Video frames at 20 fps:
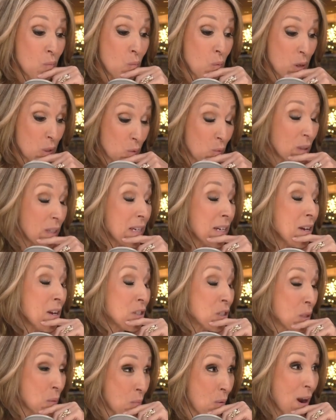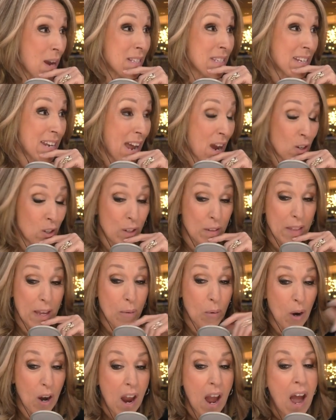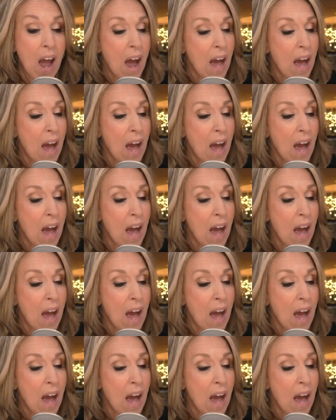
was really surprised at how good they were.